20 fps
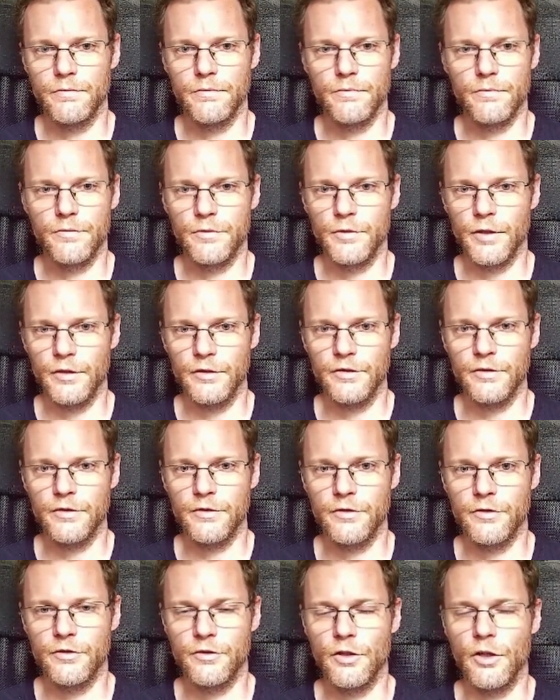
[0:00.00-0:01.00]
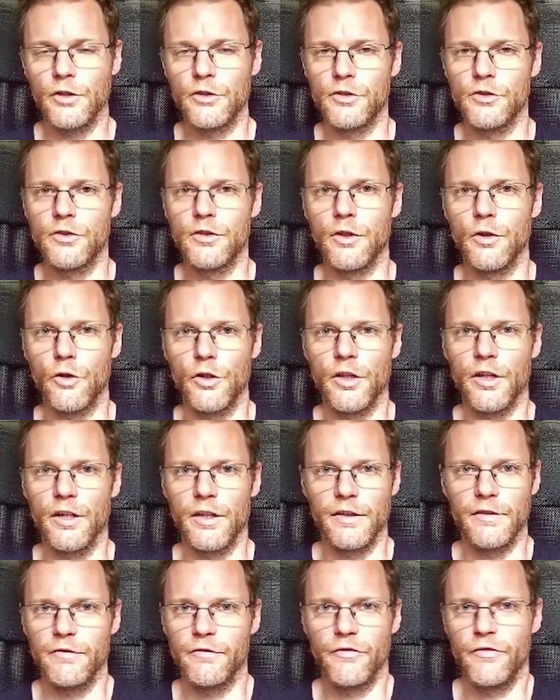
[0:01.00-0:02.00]
just starts
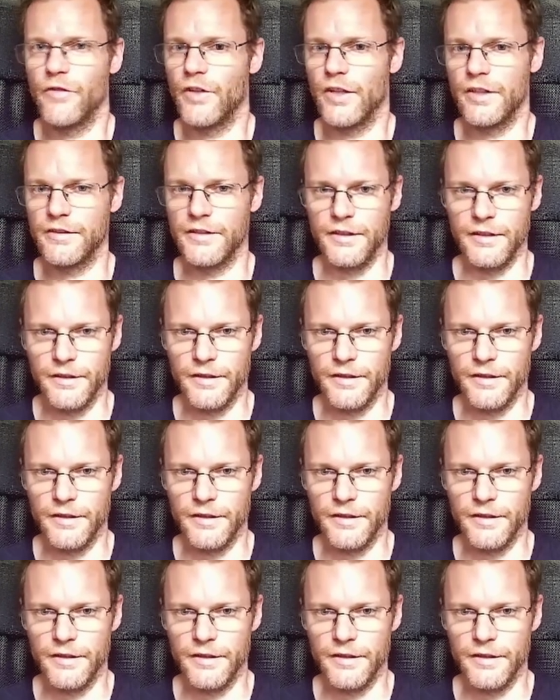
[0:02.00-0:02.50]
looking fuzzy.